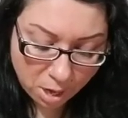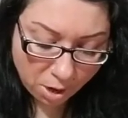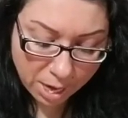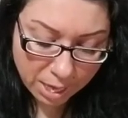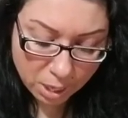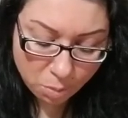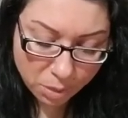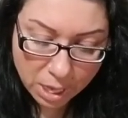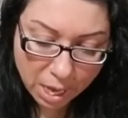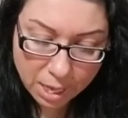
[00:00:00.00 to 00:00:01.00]
All right, can we
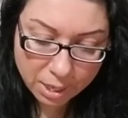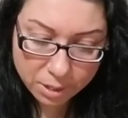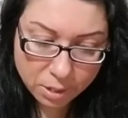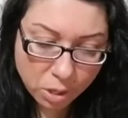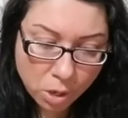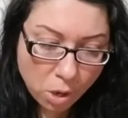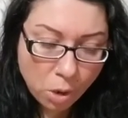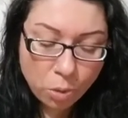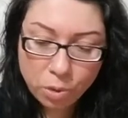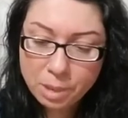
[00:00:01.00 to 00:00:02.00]
get
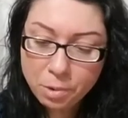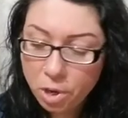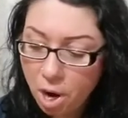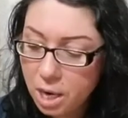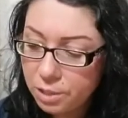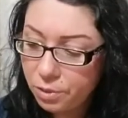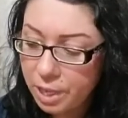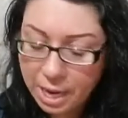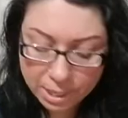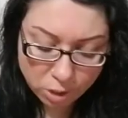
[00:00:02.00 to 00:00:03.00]
three more cards for
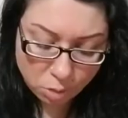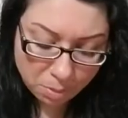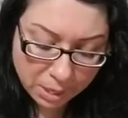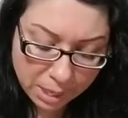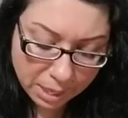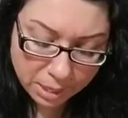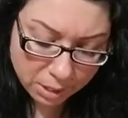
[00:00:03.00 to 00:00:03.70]
Cancer, please?